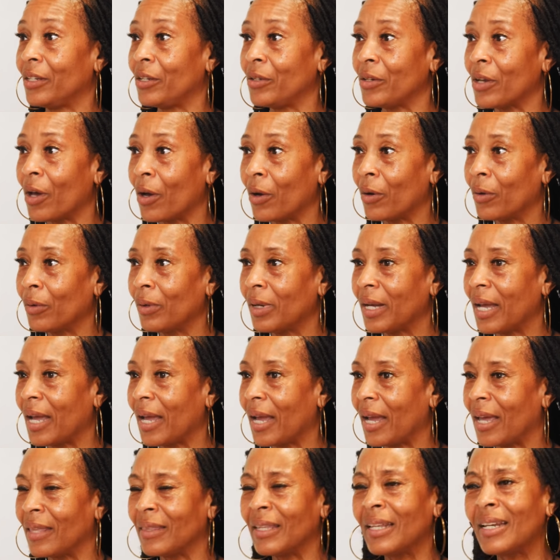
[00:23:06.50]
You know?
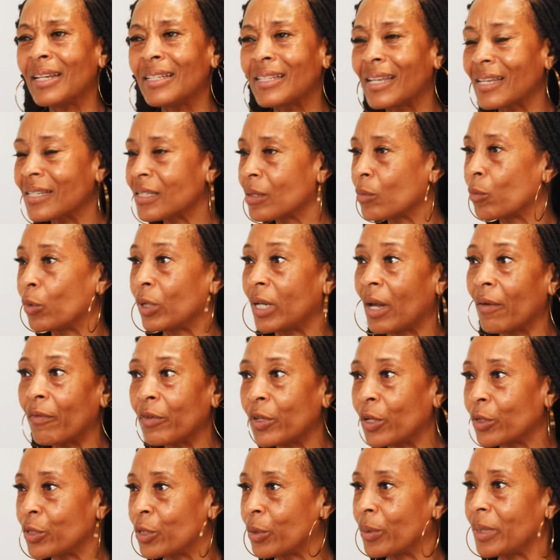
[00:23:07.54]
Mm-hmm. And then it doesn't, whatever
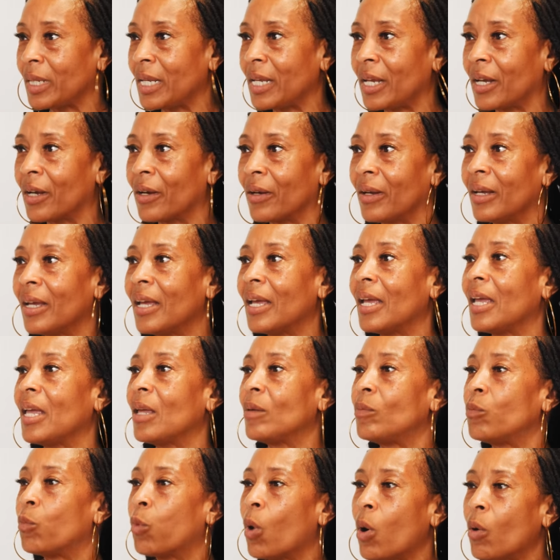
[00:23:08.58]
you're doing here,
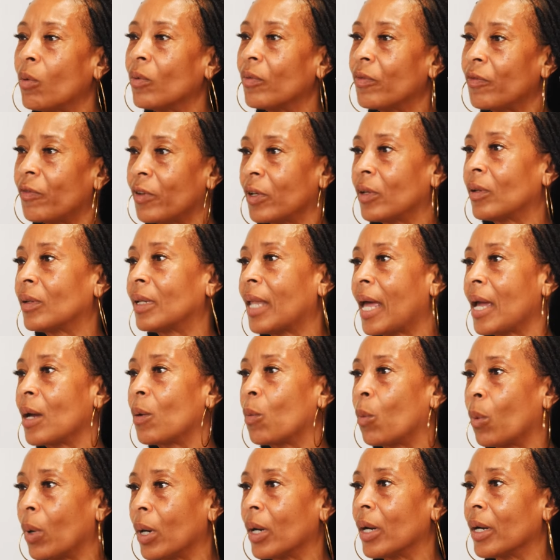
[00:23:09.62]
it won't feel like
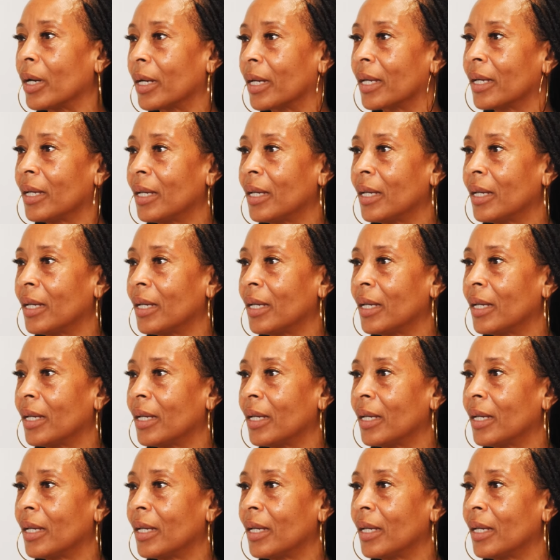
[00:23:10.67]
work.